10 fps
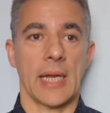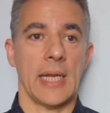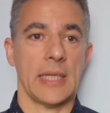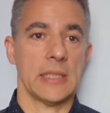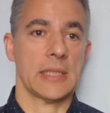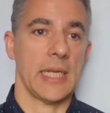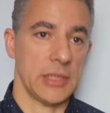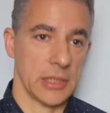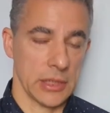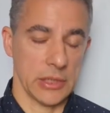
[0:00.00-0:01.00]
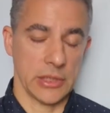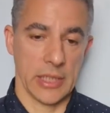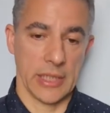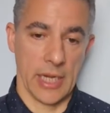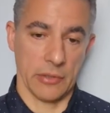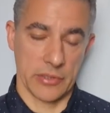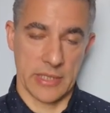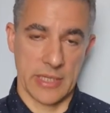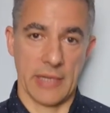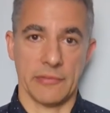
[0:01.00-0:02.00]
and legislation concerning health and
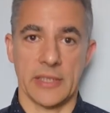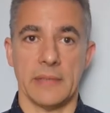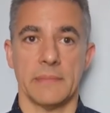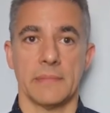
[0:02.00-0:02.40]
safety.